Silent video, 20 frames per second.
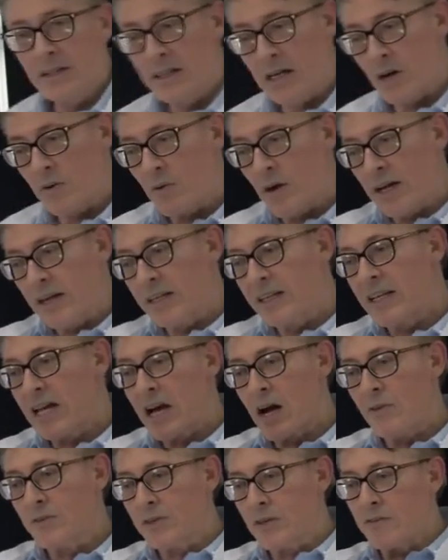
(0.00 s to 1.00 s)
Now right
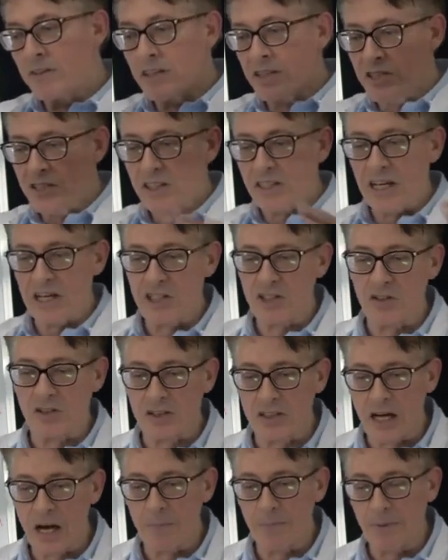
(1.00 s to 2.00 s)
now they're an
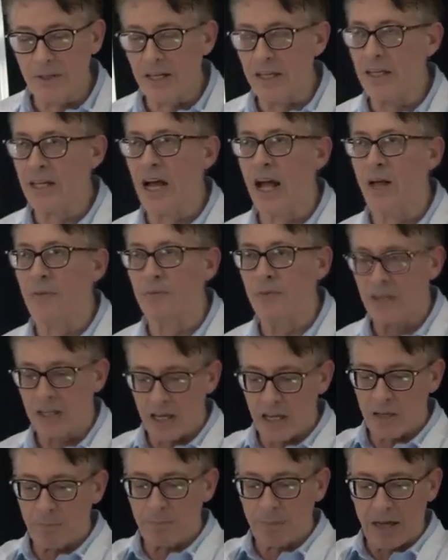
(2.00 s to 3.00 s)
international company and
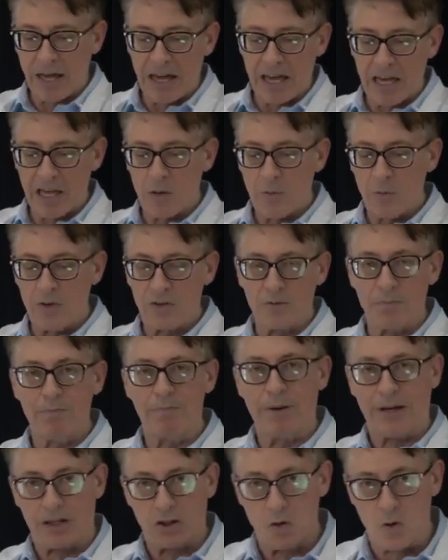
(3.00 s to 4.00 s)
they pay
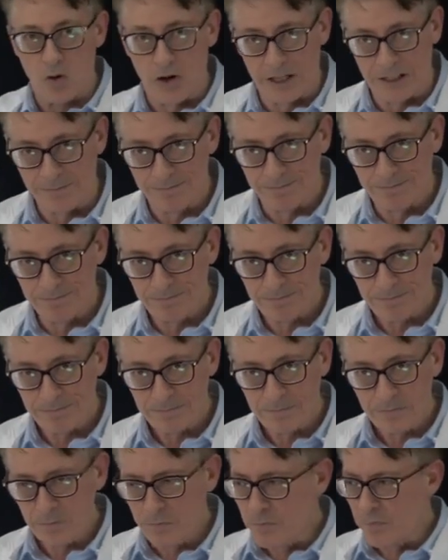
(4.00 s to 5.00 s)
with Bitcoin.
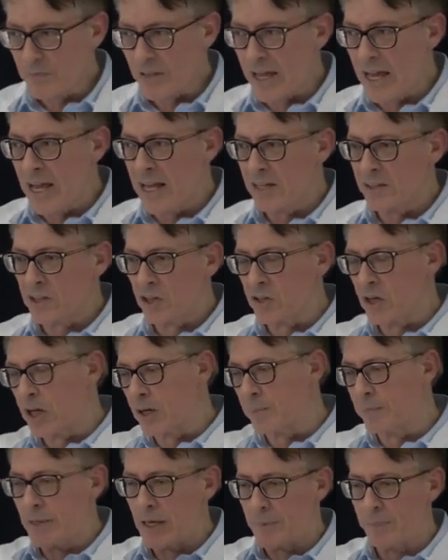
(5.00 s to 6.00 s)
And a
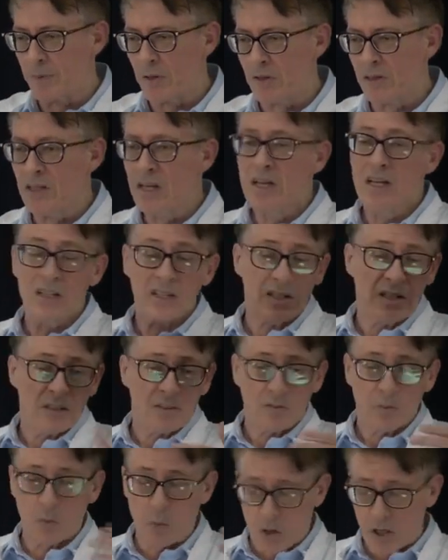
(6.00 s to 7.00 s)
lot of people
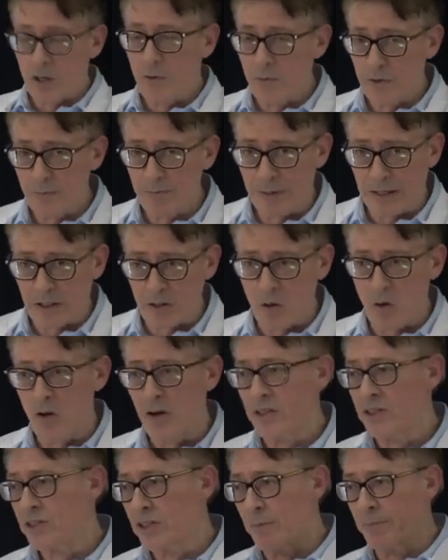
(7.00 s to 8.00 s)
work with
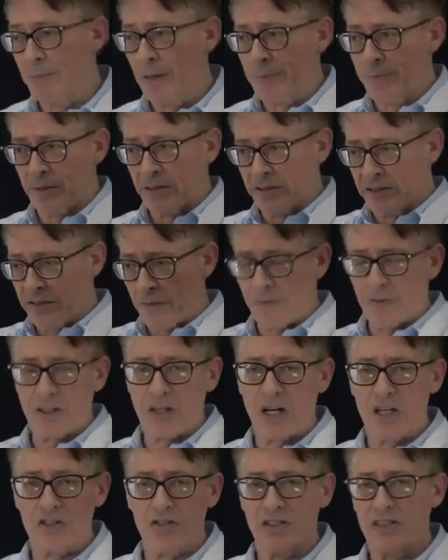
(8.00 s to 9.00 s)
Bitcoin. Some people in different
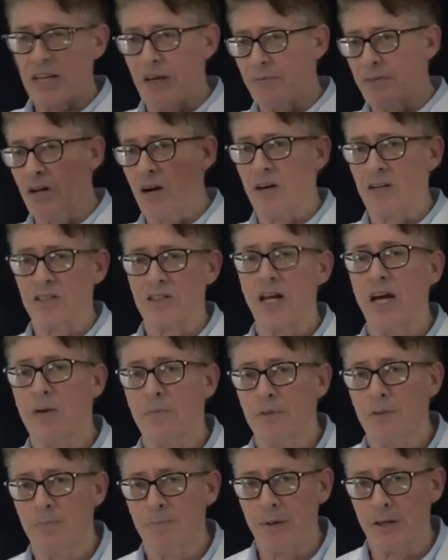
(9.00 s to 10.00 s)
countries having a hard
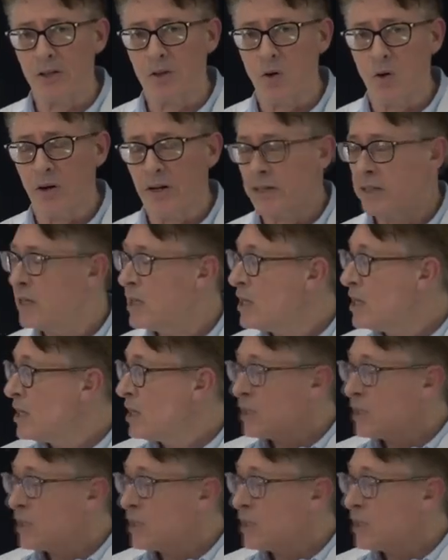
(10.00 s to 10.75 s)
time with Bitcoin.